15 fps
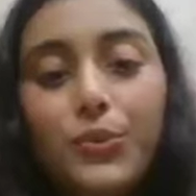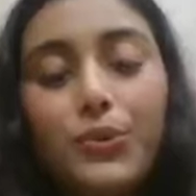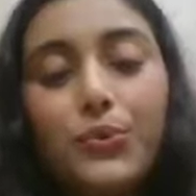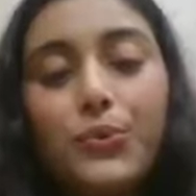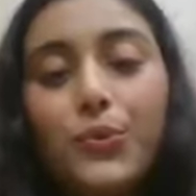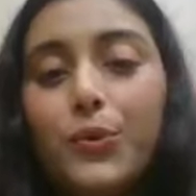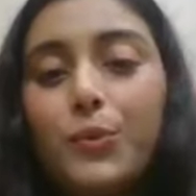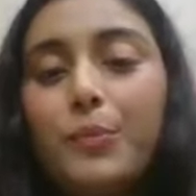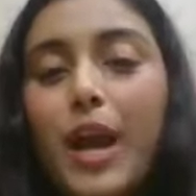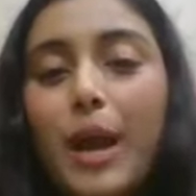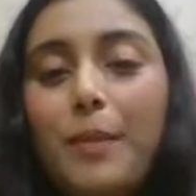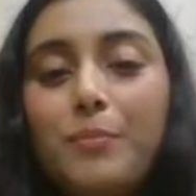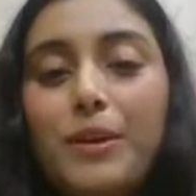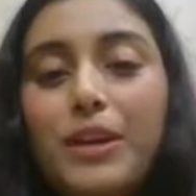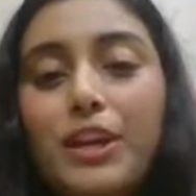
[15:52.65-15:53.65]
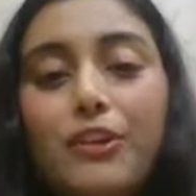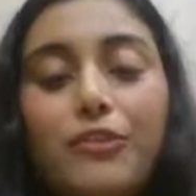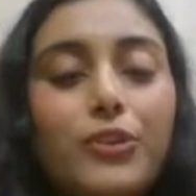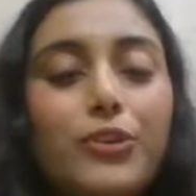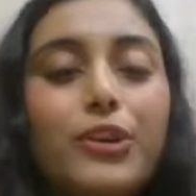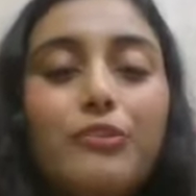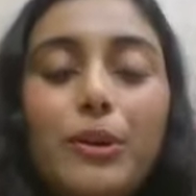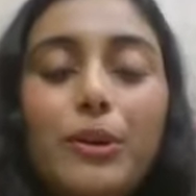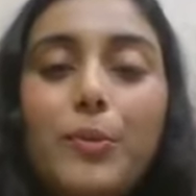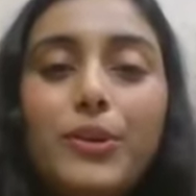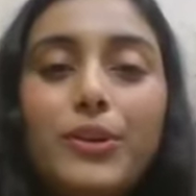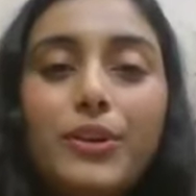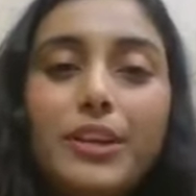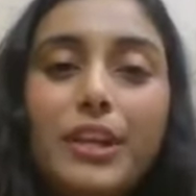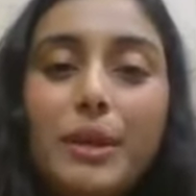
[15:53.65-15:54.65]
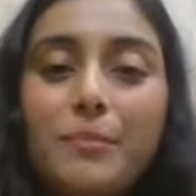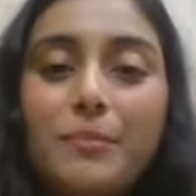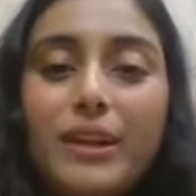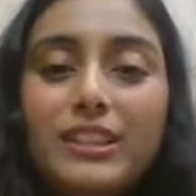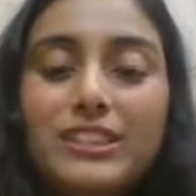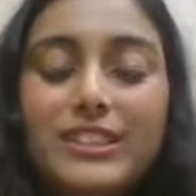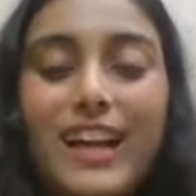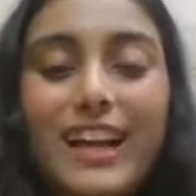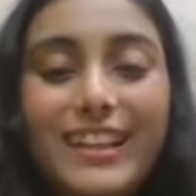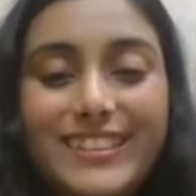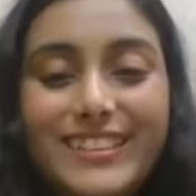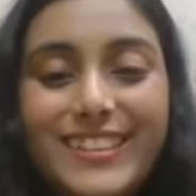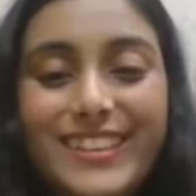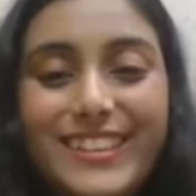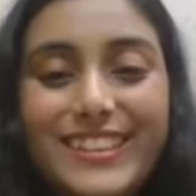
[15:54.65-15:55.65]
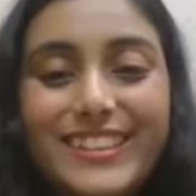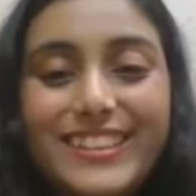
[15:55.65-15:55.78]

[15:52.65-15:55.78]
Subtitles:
You won't be happy if you give up on your dream branch that easily.